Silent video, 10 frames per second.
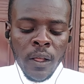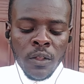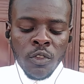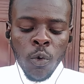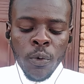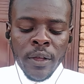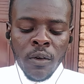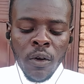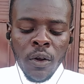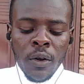So we
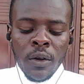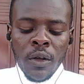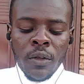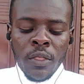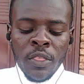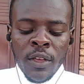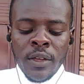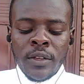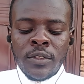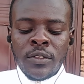call
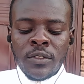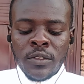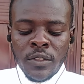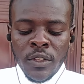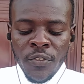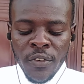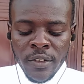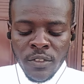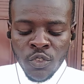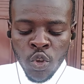these
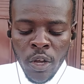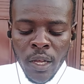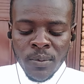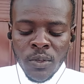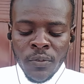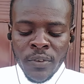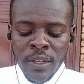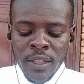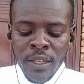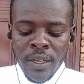different types of
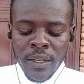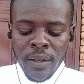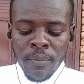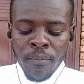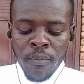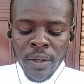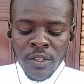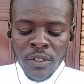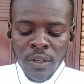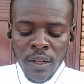reading
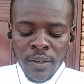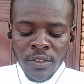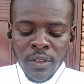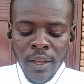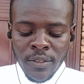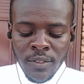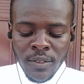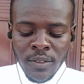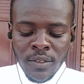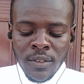materials
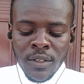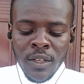texts.